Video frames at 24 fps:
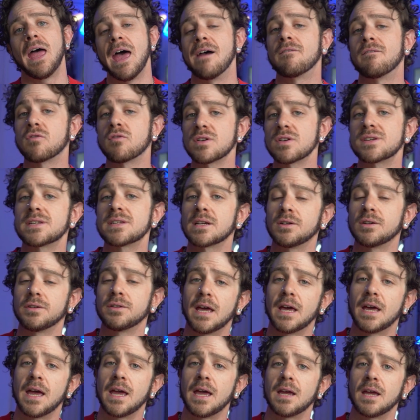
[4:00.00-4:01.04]
Every single
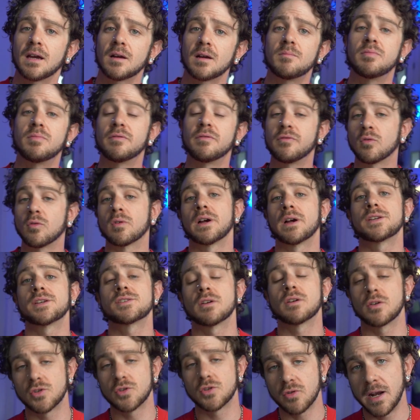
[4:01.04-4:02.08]
day before I
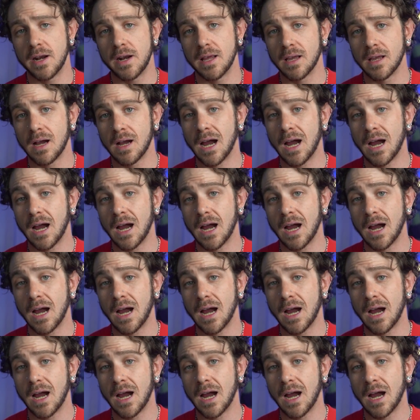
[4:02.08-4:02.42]
start trading,